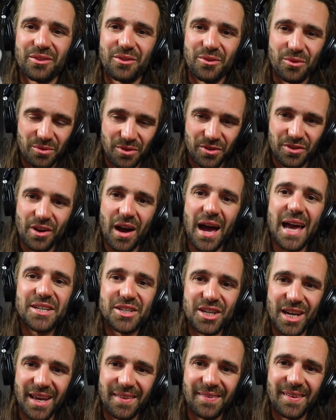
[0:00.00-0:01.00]
So you
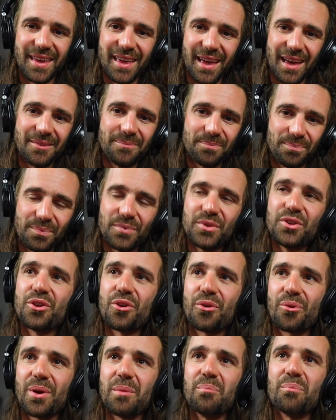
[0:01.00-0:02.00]
sidechain the gate to
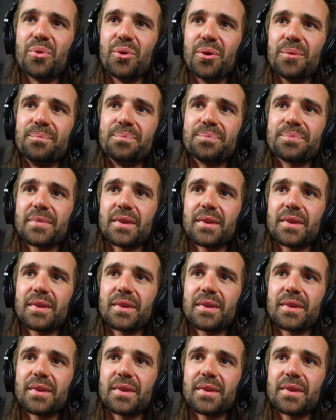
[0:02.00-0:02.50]
your input.